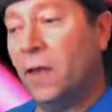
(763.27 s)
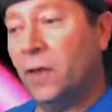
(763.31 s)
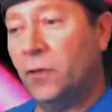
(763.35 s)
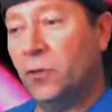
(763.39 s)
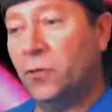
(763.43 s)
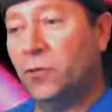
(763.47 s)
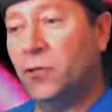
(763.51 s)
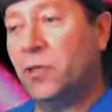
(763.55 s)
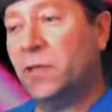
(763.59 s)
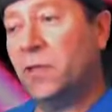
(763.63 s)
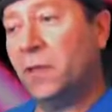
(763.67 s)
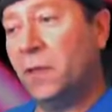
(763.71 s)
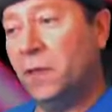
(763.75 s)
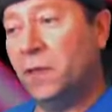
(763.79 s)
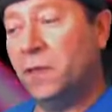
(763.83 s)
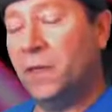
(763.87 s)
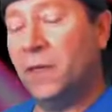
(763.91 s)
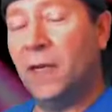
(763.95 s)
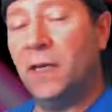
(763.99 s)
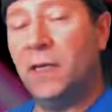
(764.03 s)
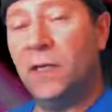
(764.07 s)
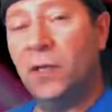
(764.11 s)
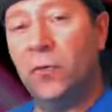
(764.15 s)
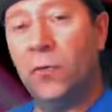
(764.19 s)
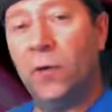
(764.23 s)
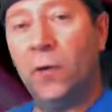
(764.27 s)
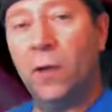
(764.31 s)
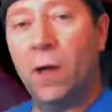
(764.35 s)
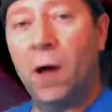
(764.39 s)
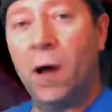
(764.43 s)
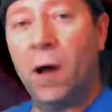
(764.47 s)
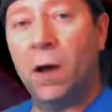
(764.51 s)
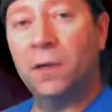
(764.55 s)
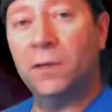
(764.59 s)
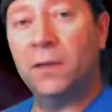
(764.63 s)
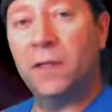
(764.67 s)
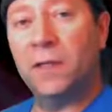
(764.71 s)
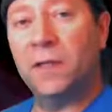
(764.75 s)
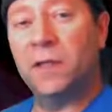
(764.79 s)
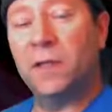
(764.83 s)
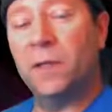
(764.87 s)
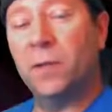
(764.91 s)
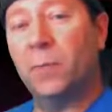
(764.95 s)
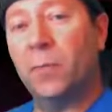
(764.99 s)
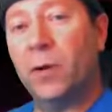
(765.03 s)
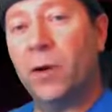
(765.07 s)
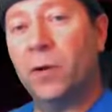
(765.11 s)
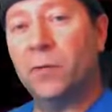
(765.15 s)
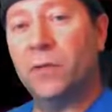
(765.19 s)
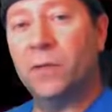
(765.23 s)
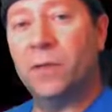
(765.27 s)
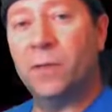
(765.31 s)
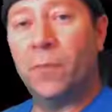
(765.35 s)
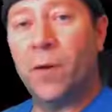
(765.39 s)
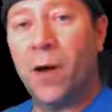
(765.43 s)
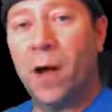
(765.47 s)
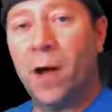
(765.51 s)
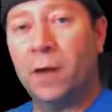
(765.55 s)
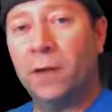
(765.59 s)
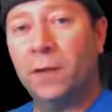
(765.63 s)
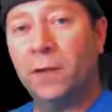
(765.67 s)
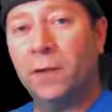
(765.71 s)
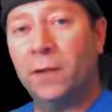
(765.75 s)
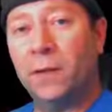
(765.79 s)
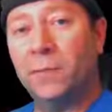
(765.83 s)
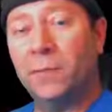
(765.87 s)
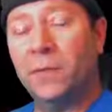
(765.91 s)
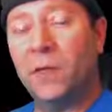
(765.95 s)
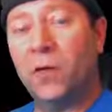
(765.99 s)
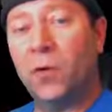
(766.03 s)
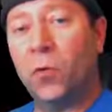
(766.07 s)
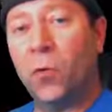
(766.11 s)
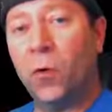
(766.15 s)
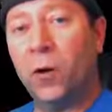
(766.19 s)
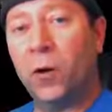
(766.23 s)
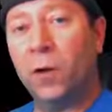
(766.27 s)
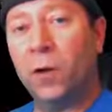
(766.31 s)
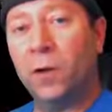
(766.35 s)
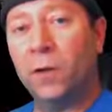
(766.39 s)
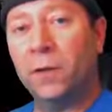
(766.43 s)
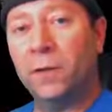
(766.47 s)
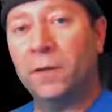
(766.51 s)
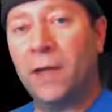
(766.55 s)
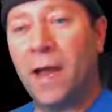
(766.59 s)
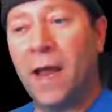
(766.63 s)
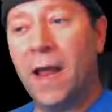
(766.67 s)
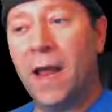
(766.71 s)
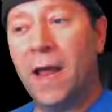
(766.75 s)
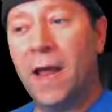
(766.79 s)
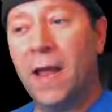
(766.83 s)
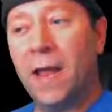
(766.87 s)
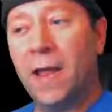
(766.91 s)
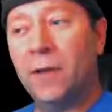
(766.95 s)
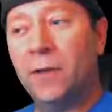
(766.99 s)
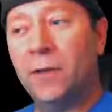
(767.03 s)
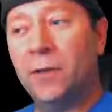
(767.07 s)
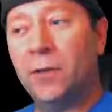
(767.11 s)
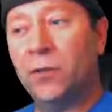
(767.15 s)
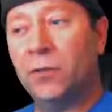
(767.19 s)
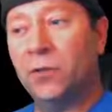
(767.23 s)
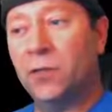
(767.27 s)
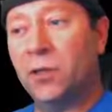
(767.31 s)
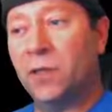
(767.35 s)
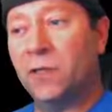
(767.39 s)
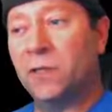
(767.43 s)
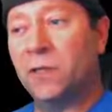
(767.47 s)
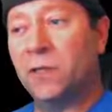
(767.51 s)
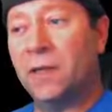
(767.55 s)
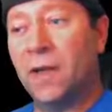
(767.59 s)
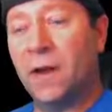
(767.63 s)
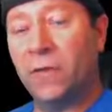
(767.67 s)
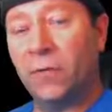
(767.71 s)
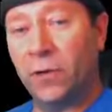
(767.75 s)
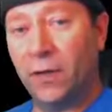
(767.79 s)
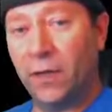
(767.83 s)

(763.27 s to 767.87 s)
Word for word: You just continue along this post-apocalyptic world, and you just never